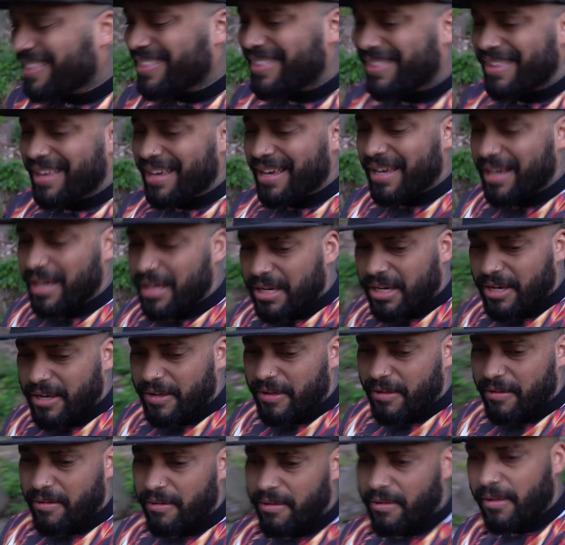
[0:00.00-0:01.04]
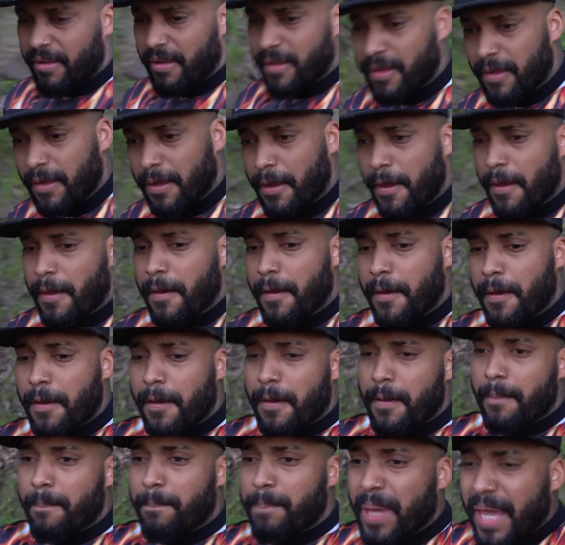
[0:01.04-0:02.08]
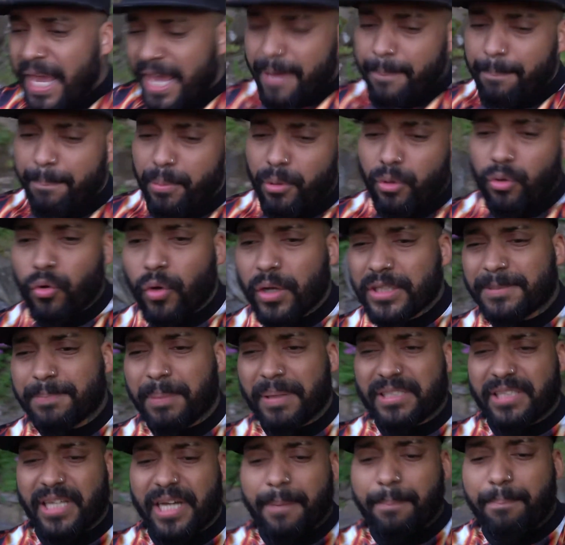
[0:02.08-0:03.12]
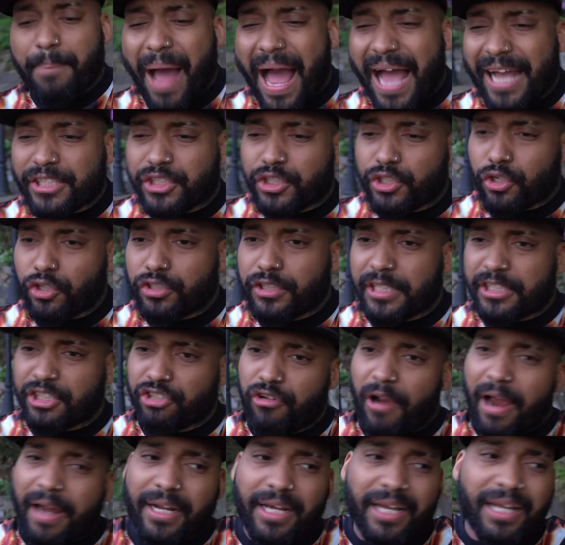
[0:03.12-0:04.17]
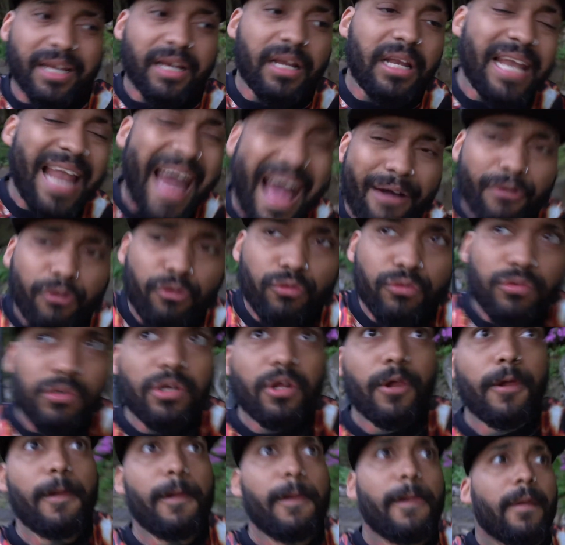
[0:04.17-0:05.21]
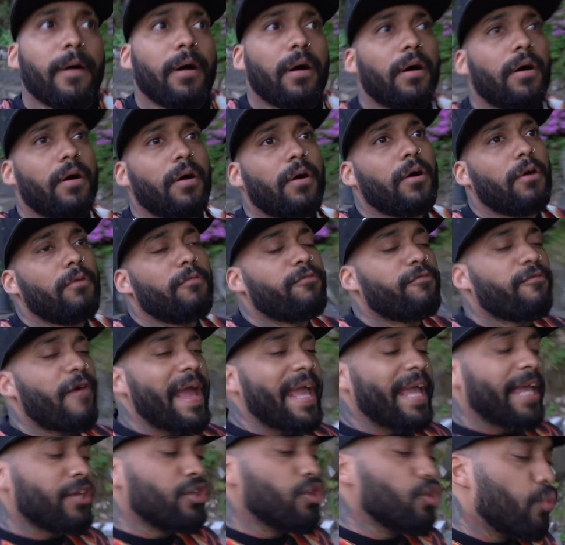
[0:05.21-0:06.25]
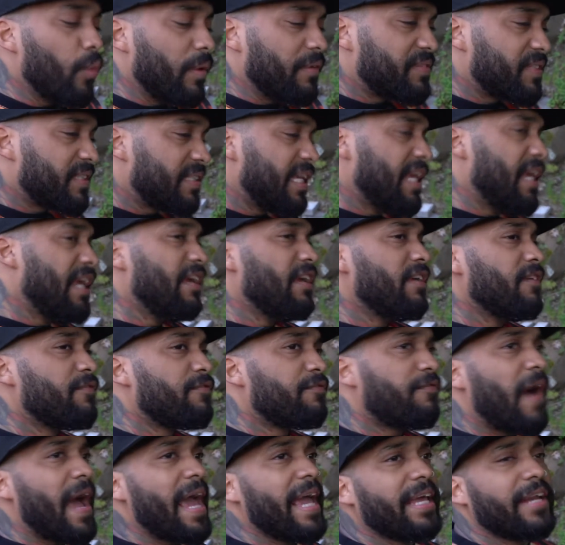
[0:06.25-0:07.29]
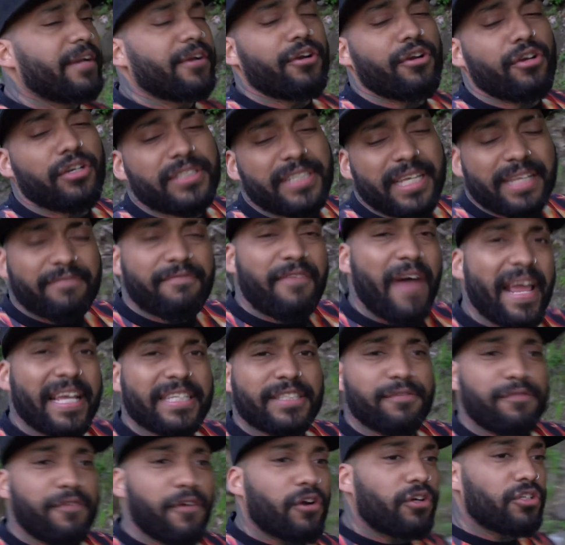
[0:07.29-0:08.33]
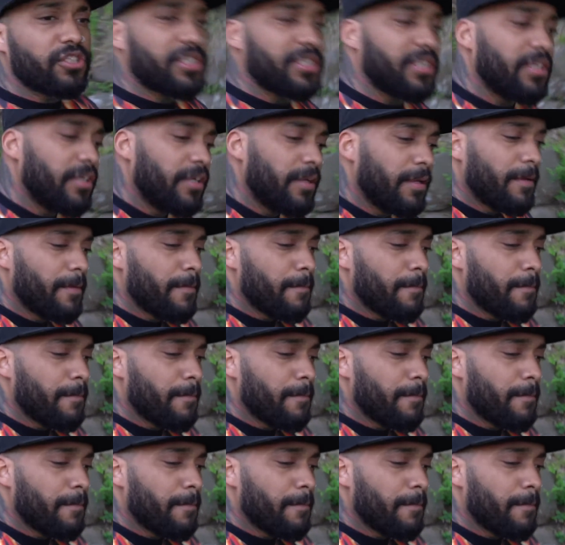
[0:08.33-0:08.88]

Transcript: think people, especially boxers that's trying to clout fighting UFC fighters and vice versa,